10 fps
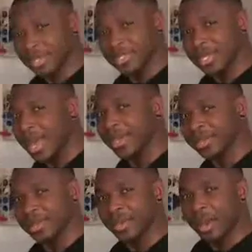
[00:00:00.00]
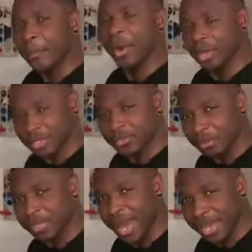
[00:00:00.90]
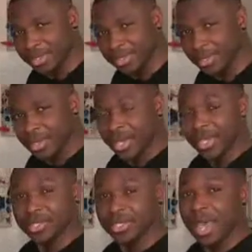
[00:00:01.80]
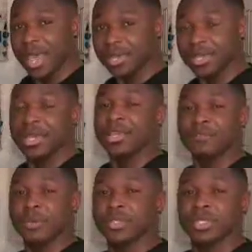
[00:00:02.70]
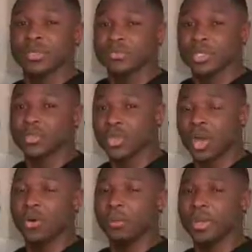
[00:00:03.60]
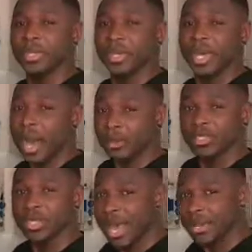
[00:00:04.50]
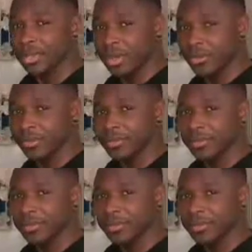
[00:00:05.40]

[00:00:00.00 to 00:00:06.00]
Inside, a part of him dies. Inside, he felt as if this was home. Outside, though.